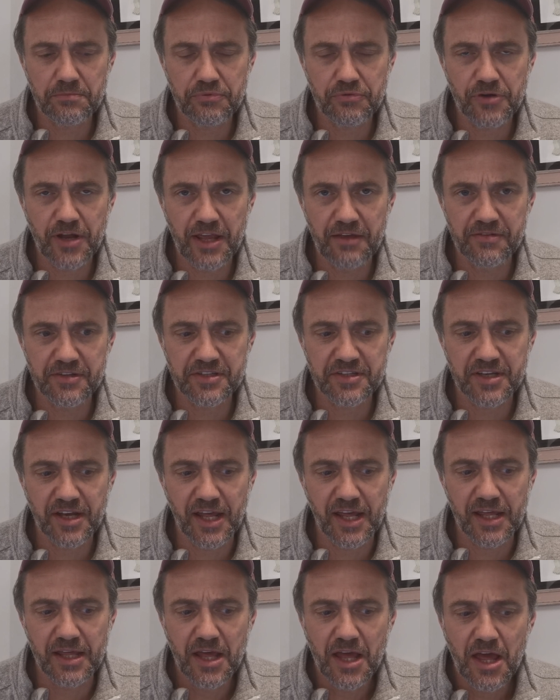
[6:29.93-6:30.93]

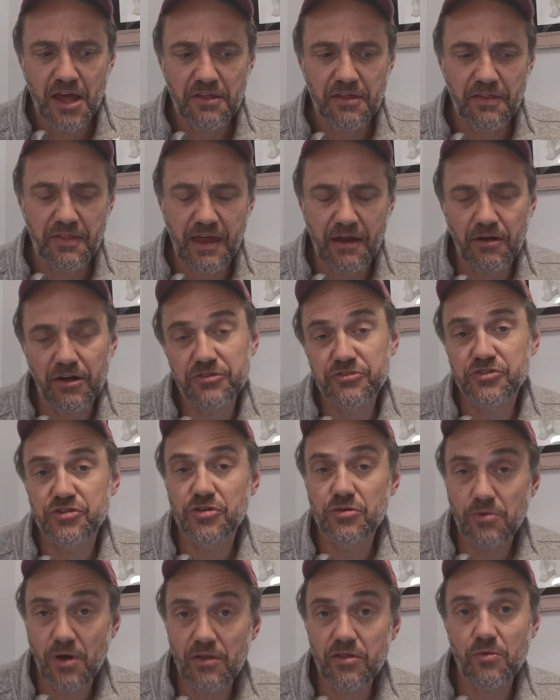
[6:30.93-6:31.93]
previously that there are
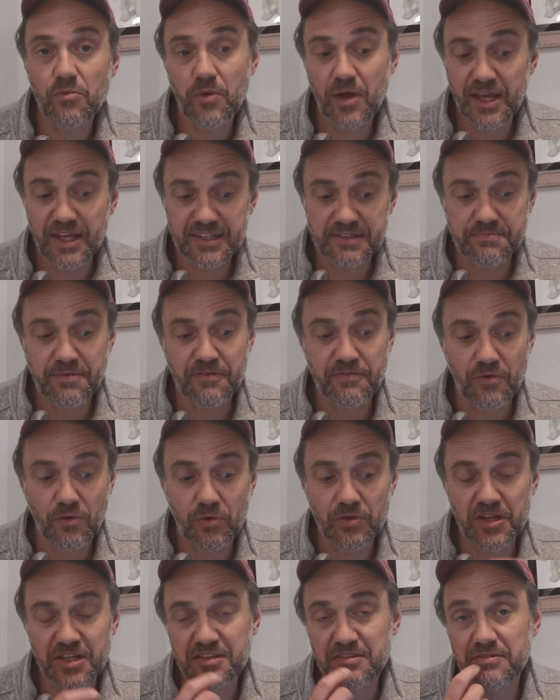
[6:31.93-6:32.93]
two other weeks
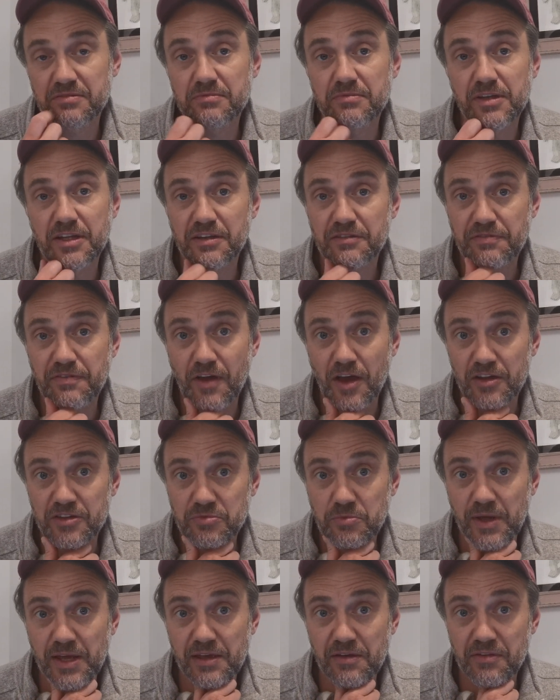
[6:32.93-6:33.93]
before this, this
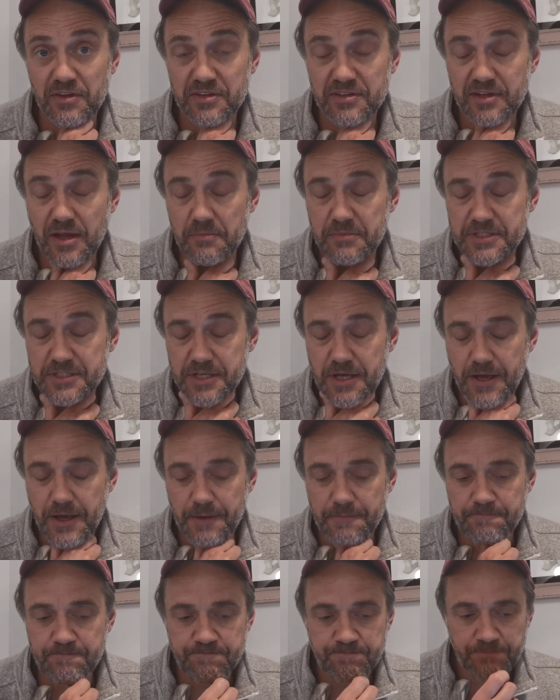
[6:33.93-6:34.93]
first week of the summer
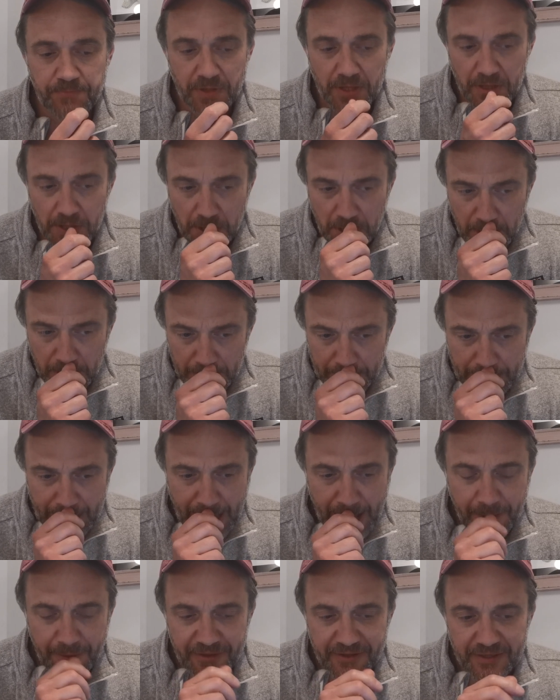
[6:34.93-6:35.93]
term.
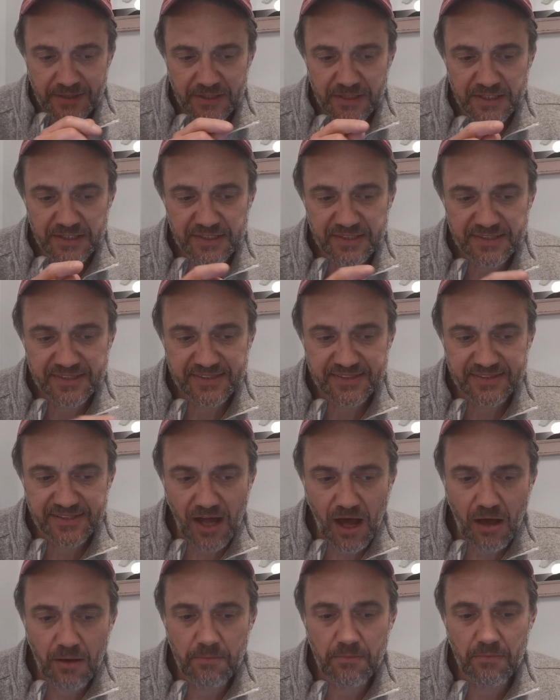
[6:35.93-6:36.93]
Now,
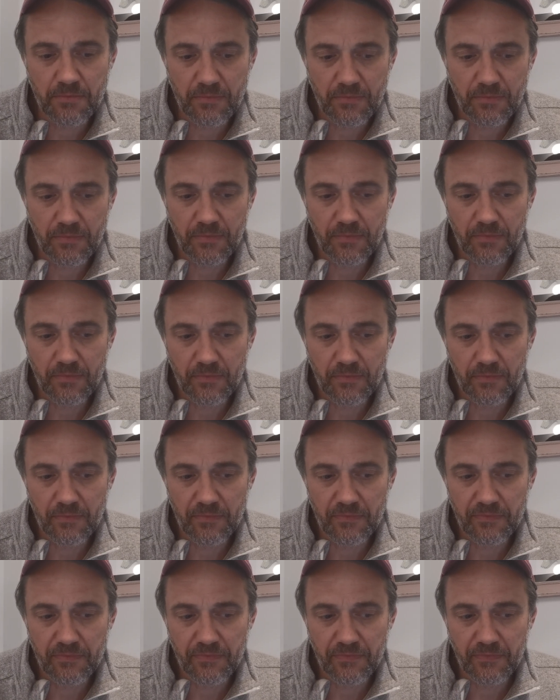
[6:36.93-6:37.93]
some
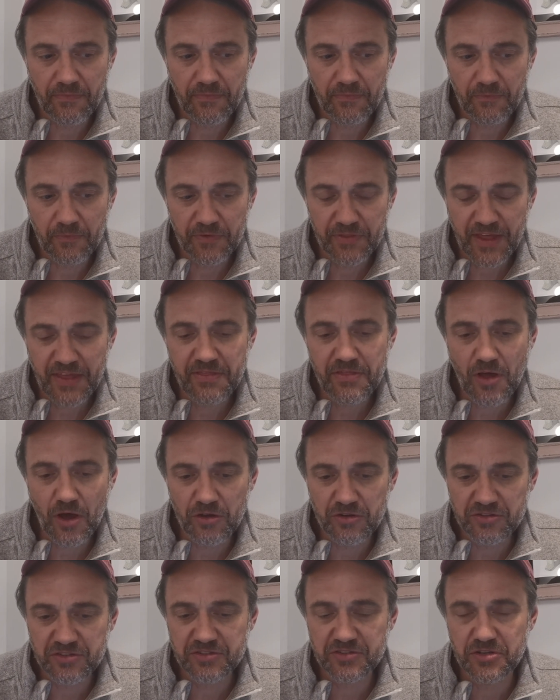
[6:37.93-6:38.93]
within
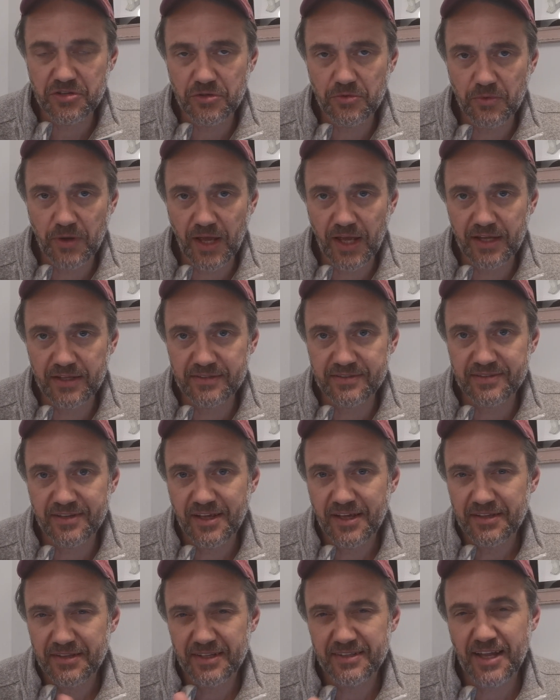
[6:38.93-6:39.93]
those two weeks
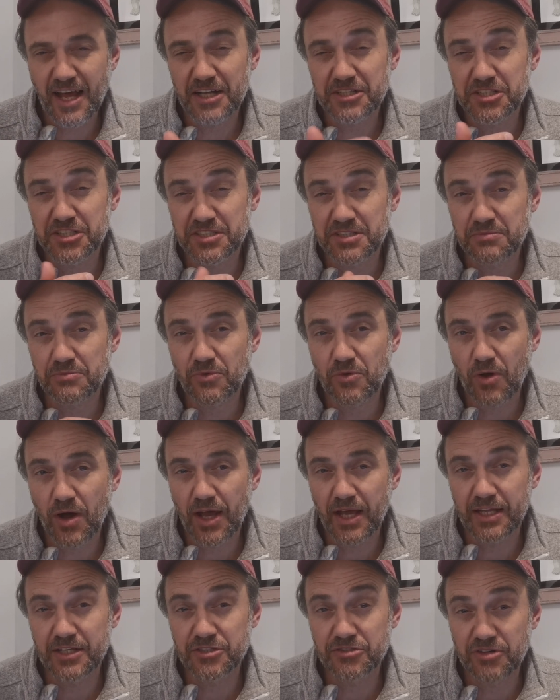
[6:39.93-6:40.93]
there's actually some
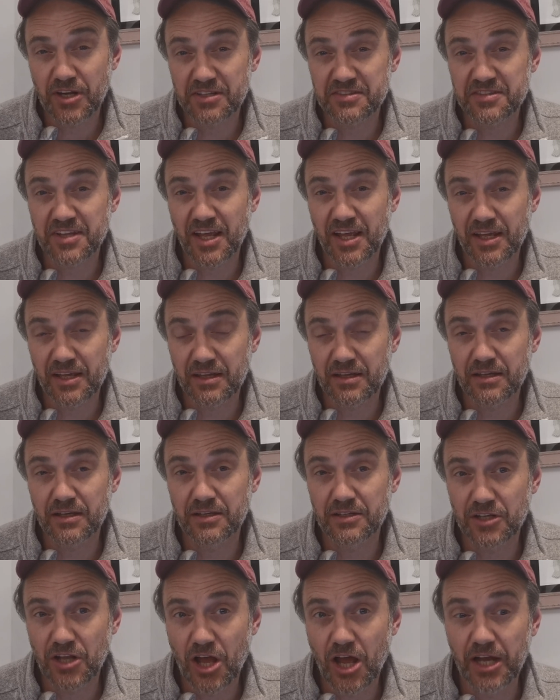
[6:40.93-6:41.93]
quite
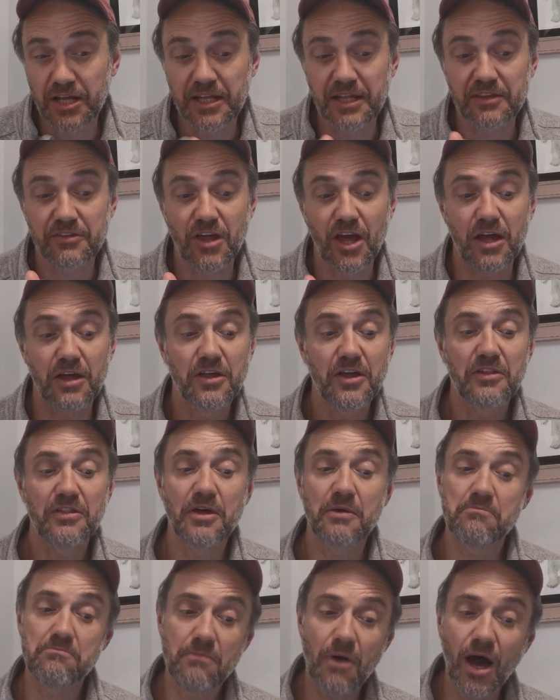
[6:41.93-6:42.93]
interesting learning that,
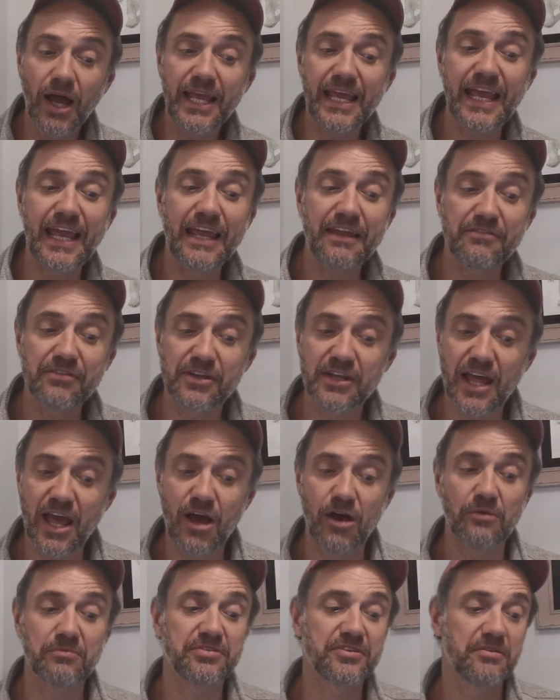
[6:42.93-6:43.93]
that might even
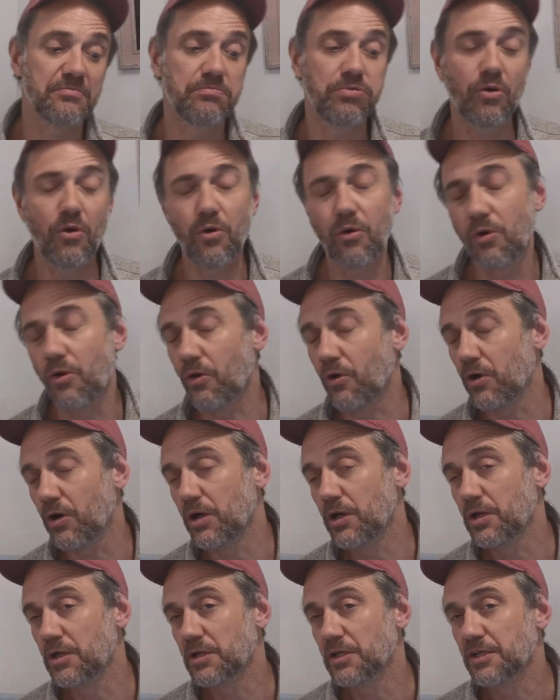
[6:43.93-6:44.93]
help
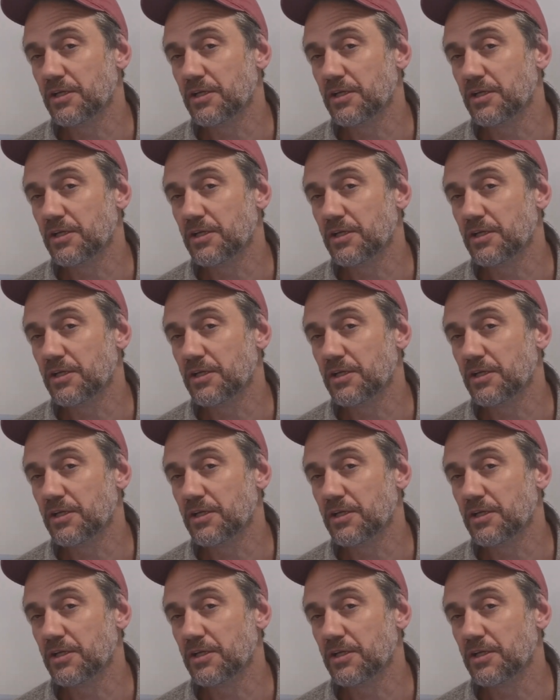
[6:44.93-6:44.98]
support